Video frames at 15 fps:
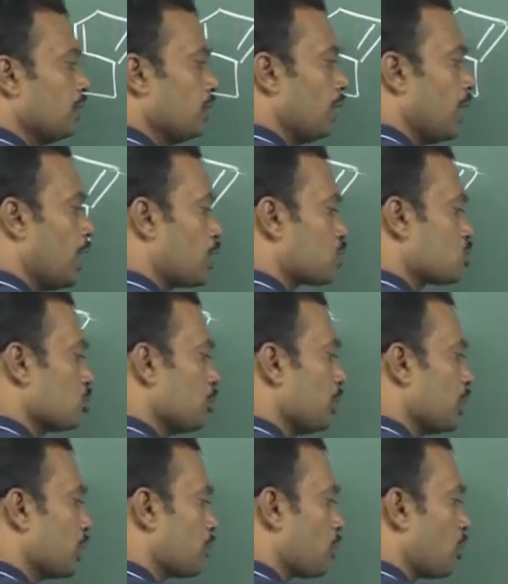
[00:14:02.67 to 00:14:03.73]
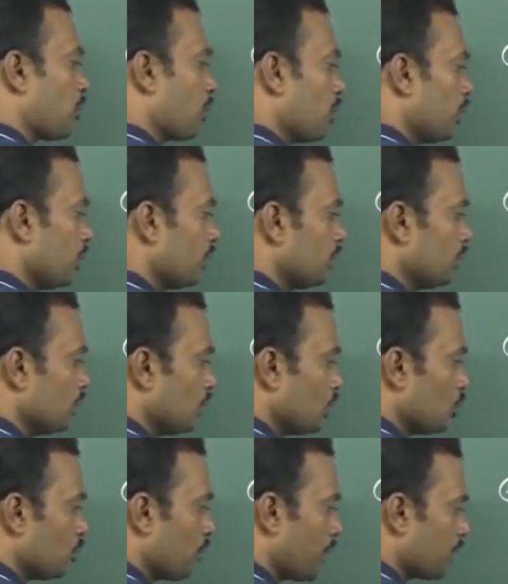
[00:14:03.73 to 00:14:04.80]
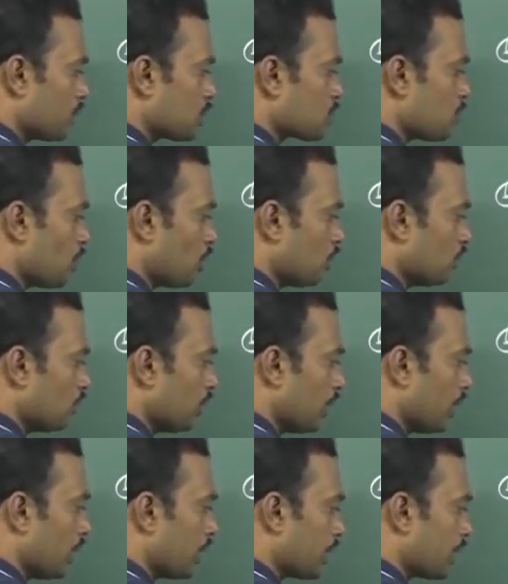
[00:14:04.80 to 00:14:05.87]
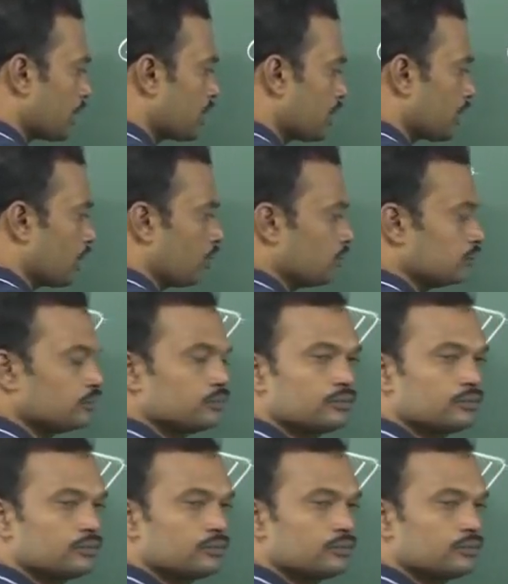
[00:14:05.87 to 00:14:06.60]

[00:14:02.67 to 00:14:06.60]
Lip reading: arrow should be written properly. You break this bond and attack here now.